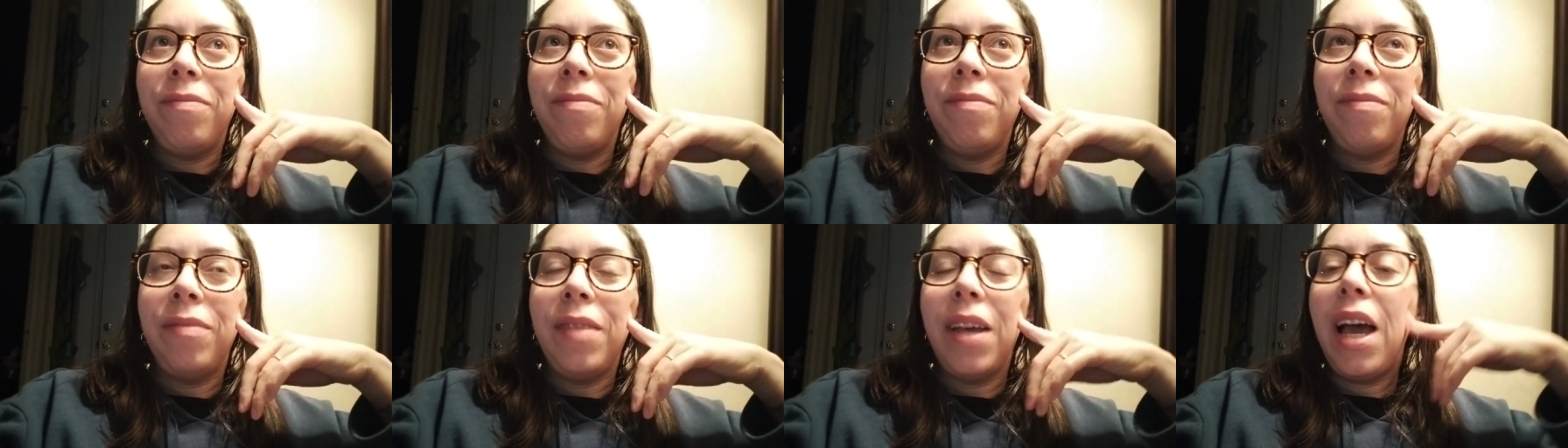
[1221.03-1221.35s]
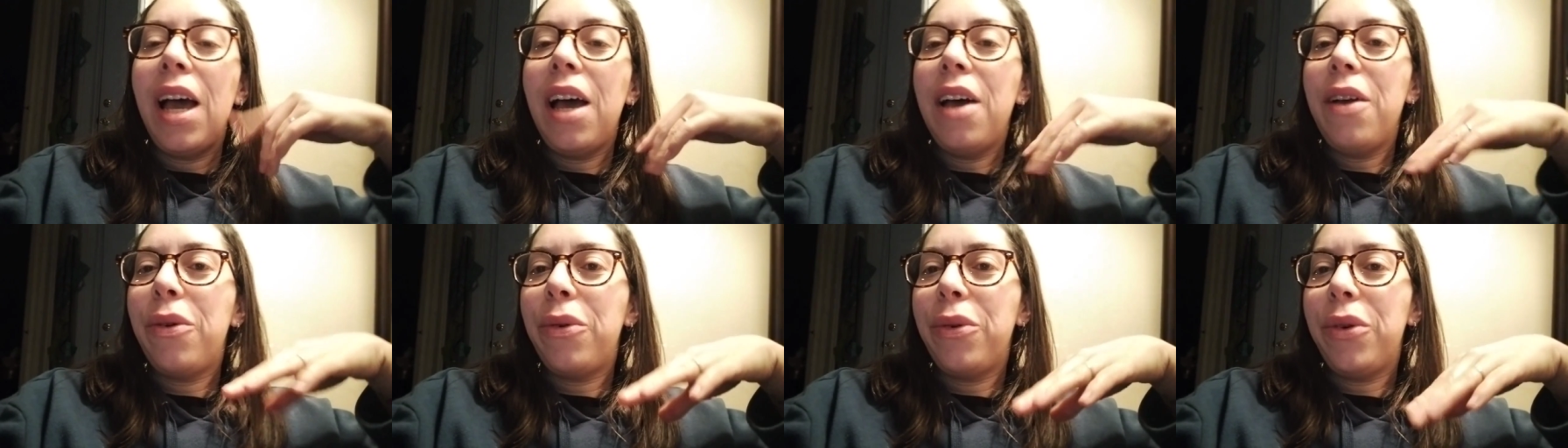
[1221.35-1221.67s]
I
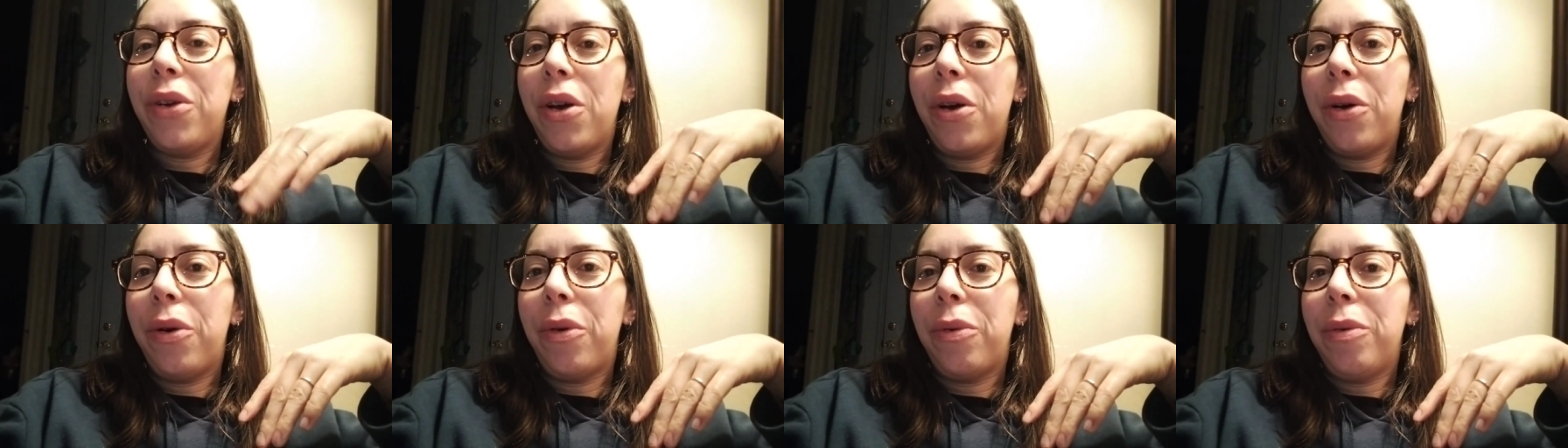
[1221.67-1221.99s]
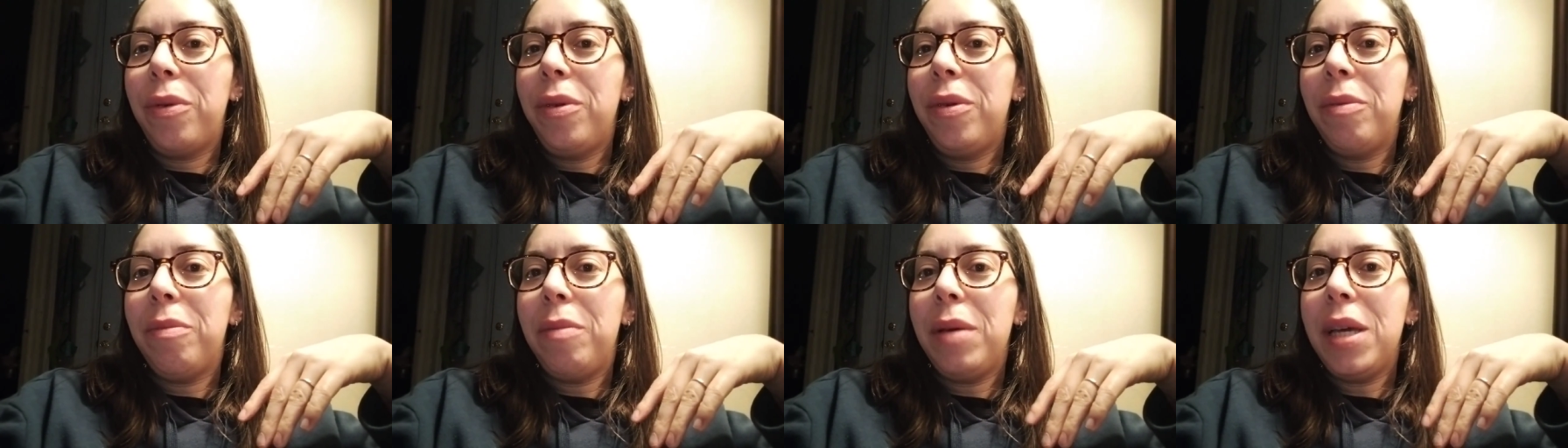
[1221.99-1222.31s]
don't know,
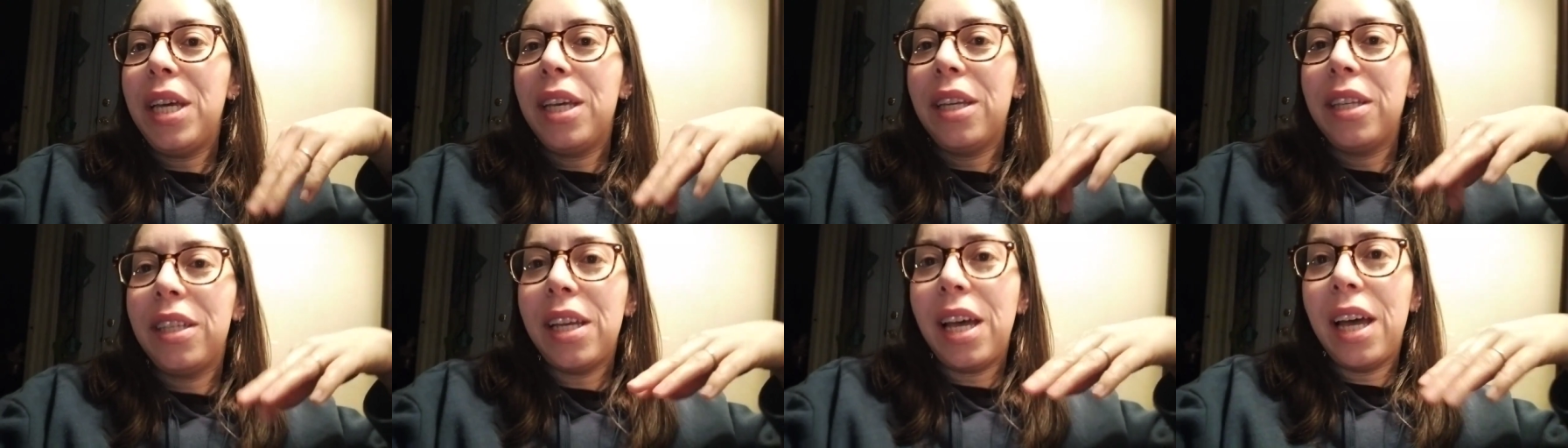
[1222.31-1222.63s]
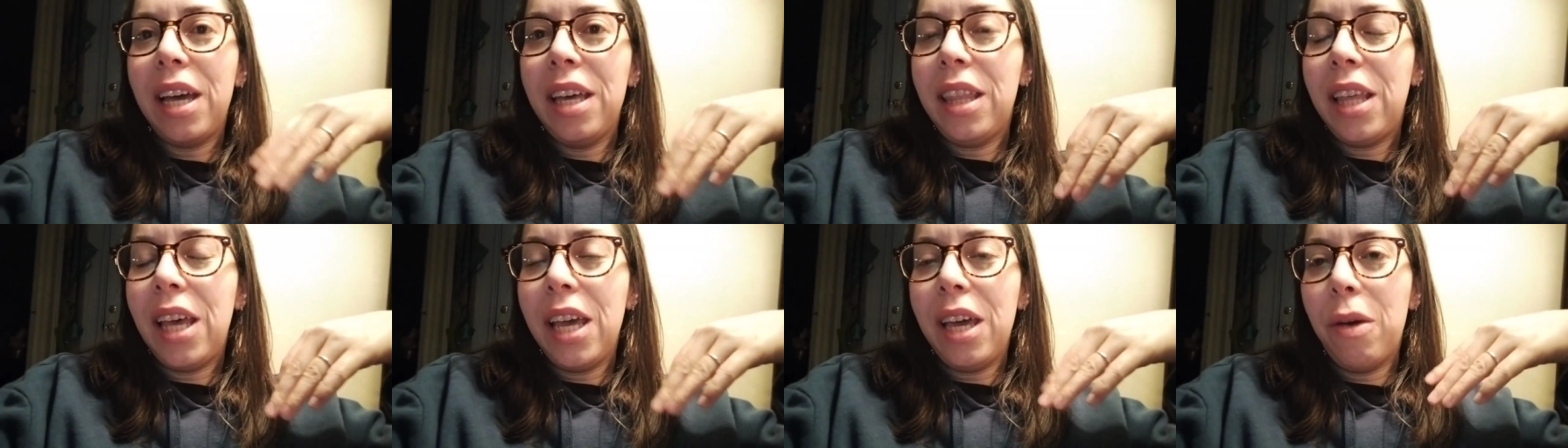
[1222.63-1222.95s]
because I
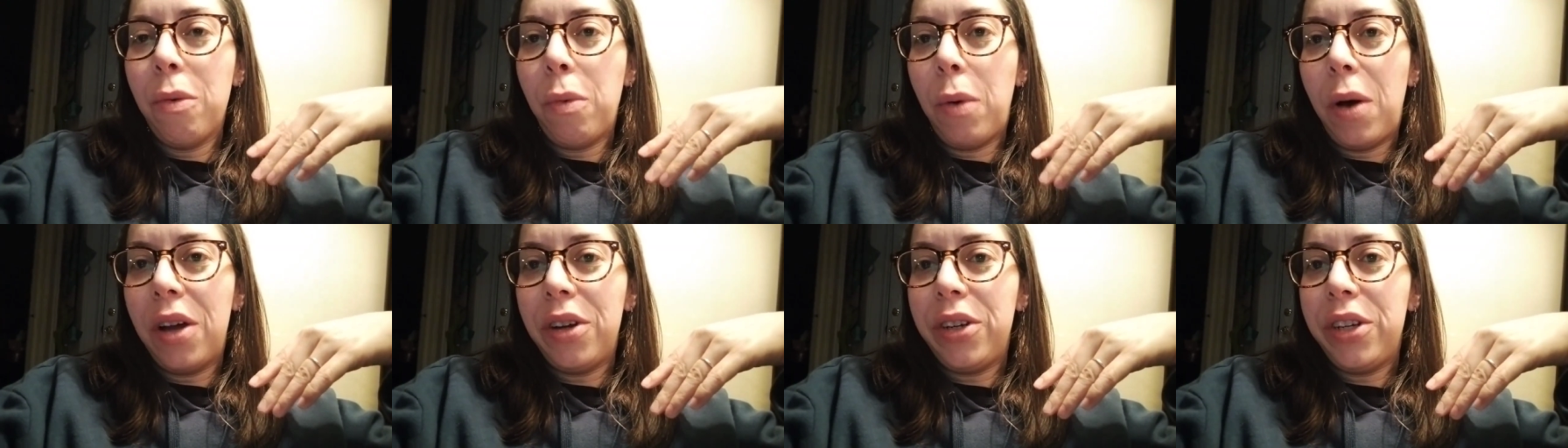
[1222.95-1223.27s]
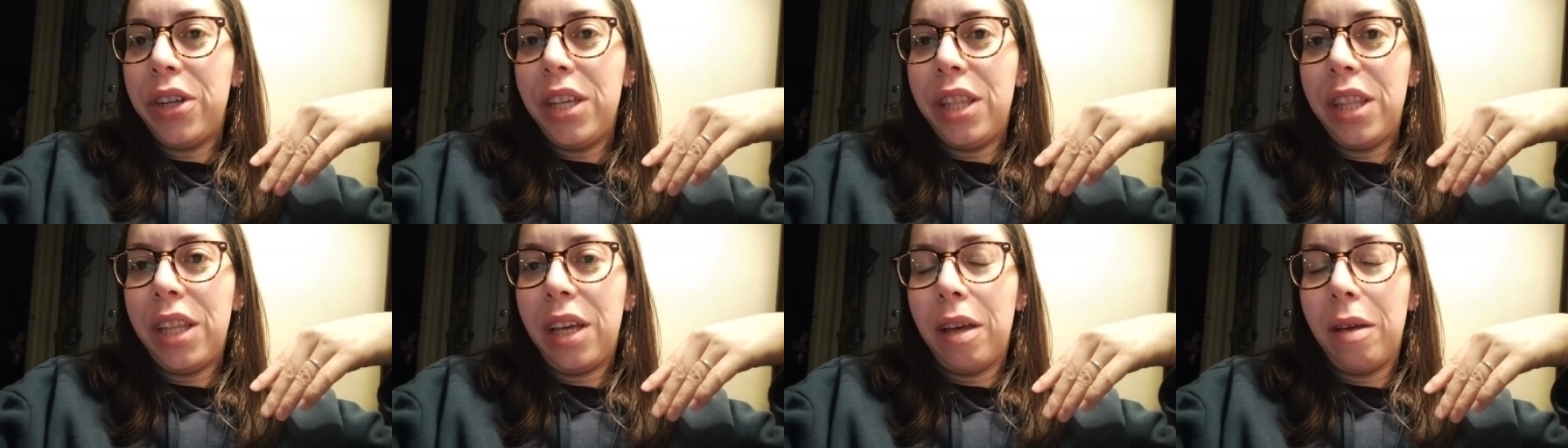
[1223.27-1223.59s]
like watching
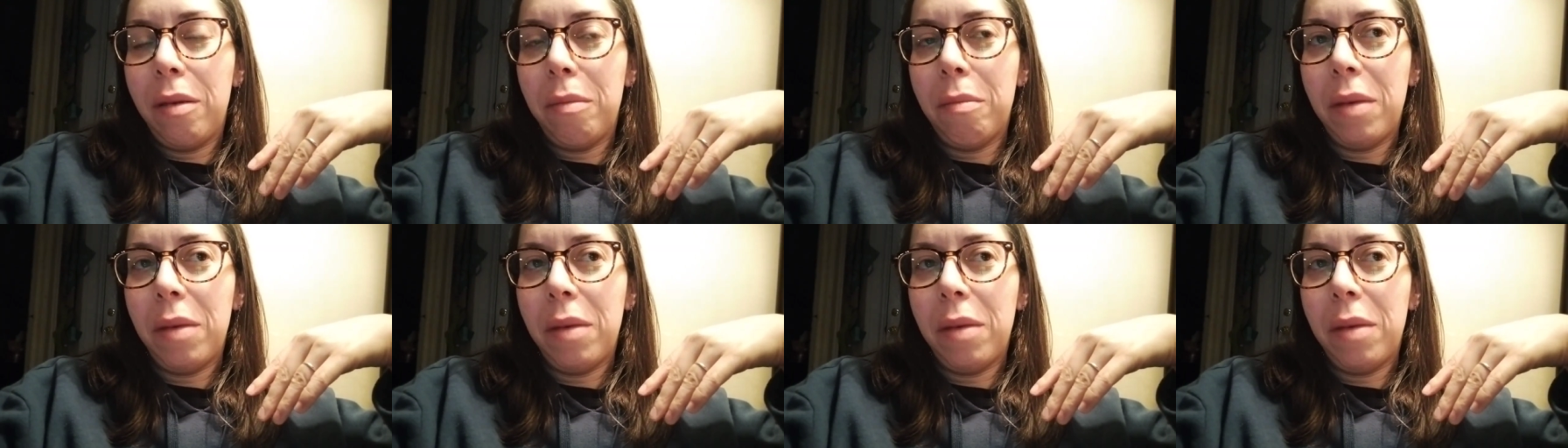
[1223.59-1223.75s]
them.